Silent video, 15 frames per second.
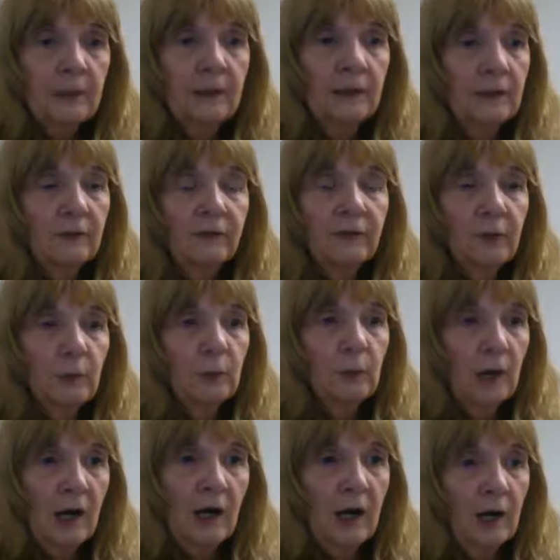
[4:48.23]
if you
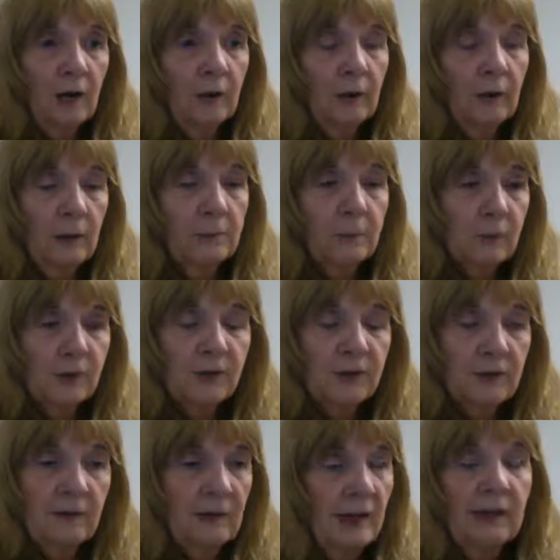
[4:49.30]
are a
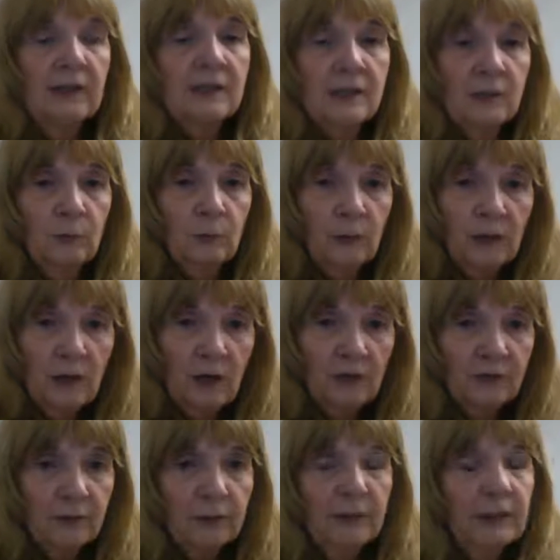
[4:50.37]
person that is in
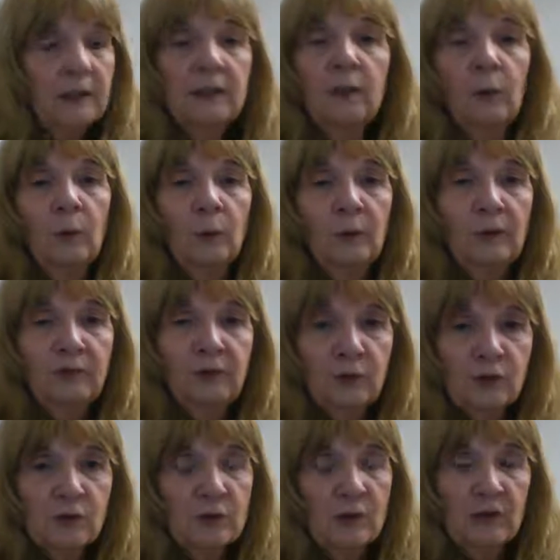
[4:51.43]
recovery, or if you're
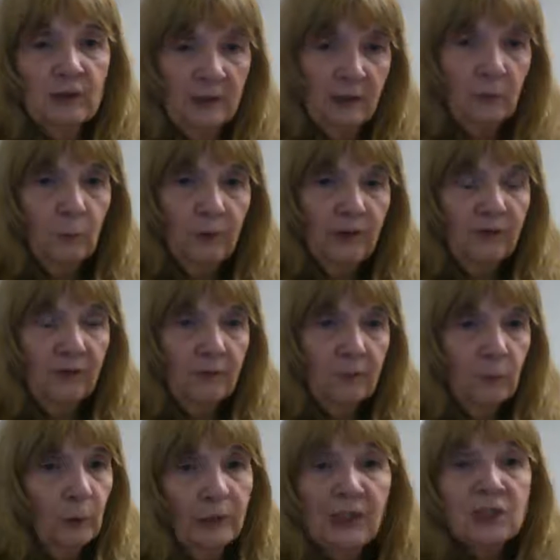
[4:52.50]
struggling with
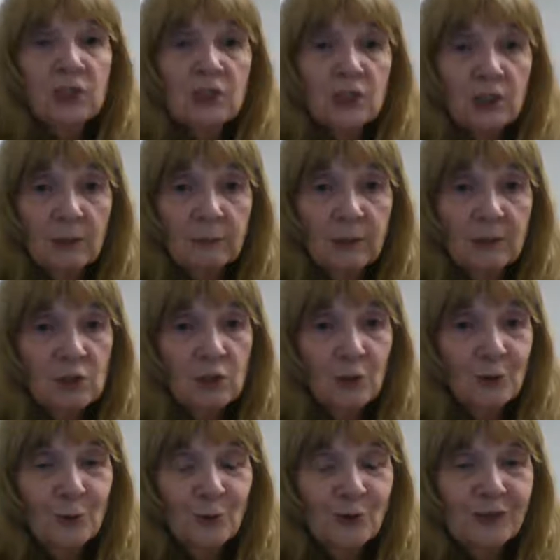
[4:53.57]
relationship
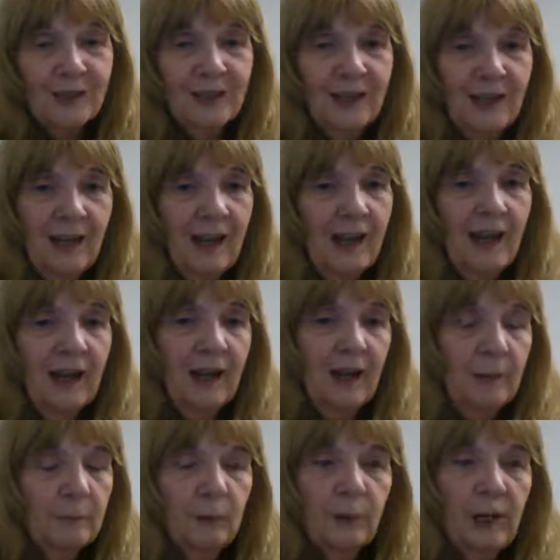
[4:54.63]
issues.
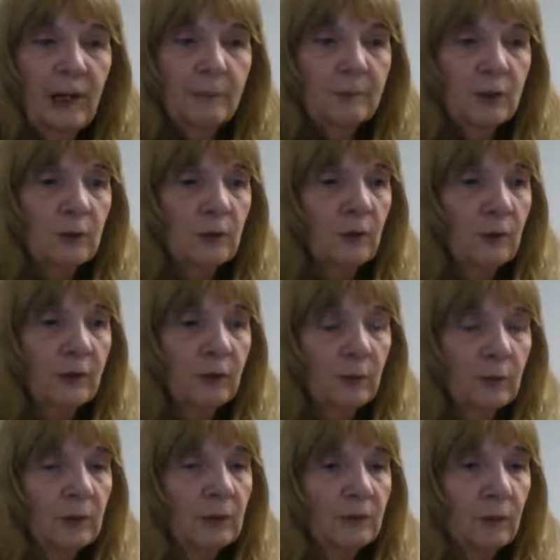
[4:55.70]
Perhaps you're going
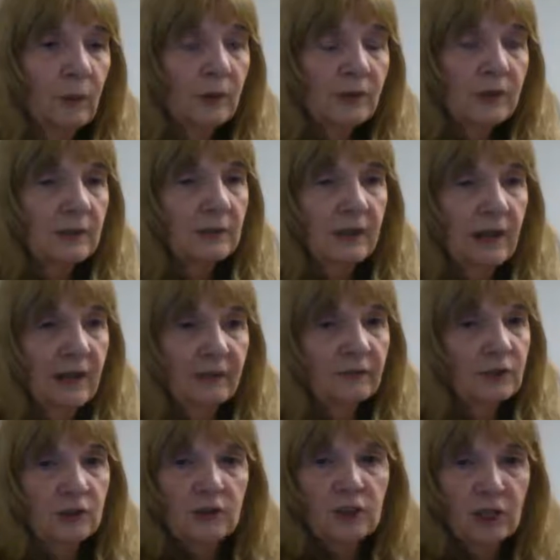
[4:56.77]
through a divorce and have
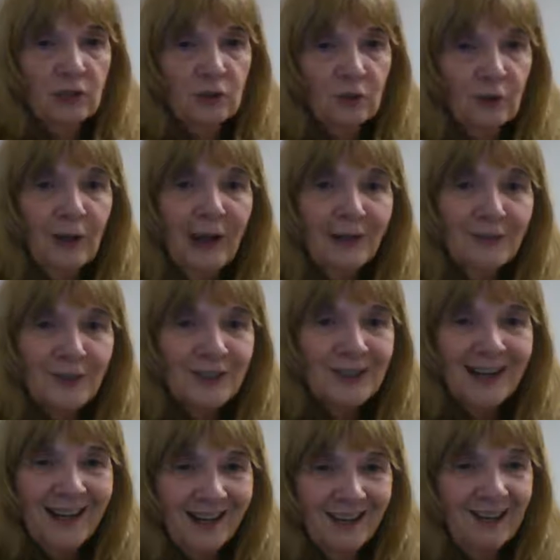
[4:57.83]
to change your
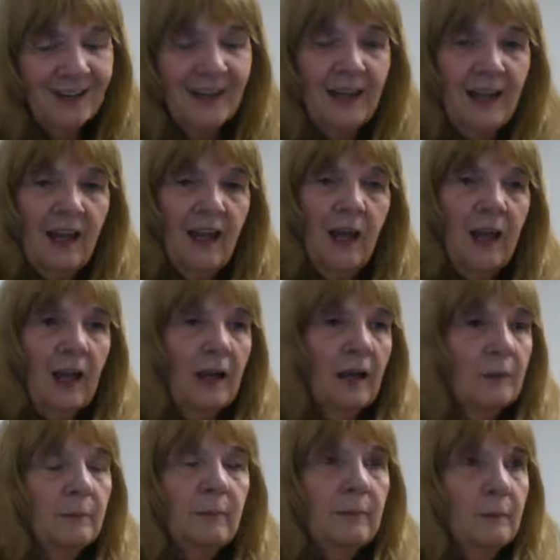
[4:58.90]
lifestyle.
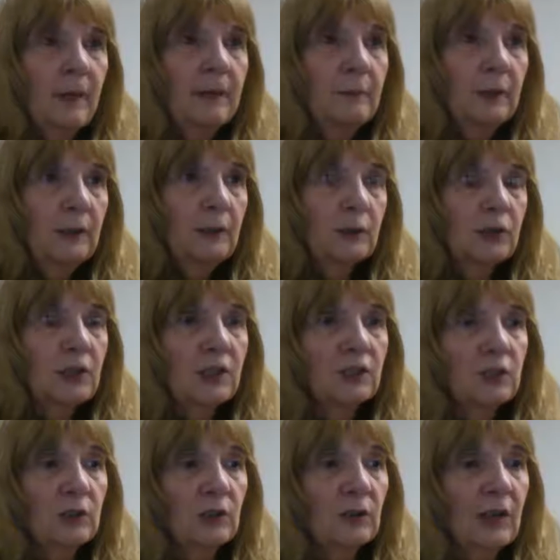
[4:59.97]
Maybe you're
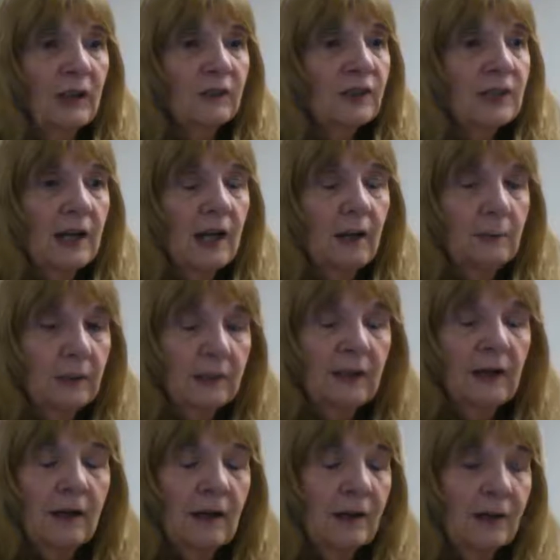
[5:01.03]
changing your lifestyle
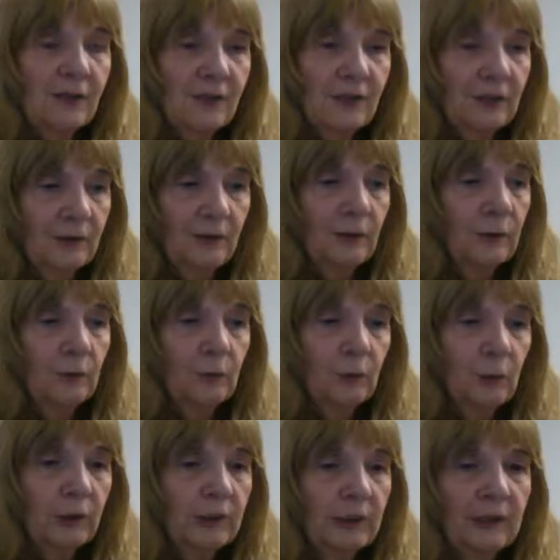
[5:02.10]
because you're
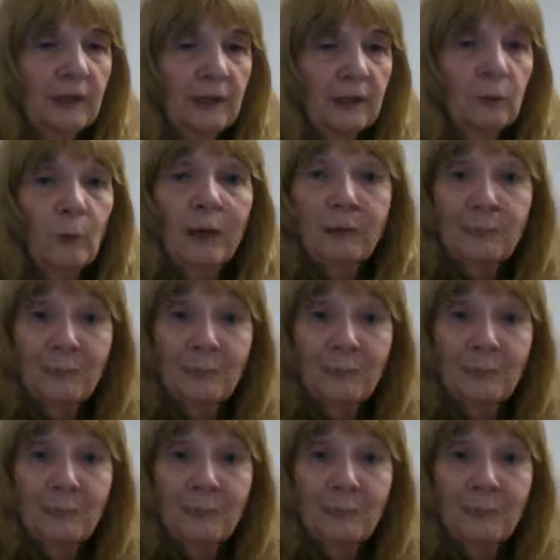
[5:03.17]
working on weight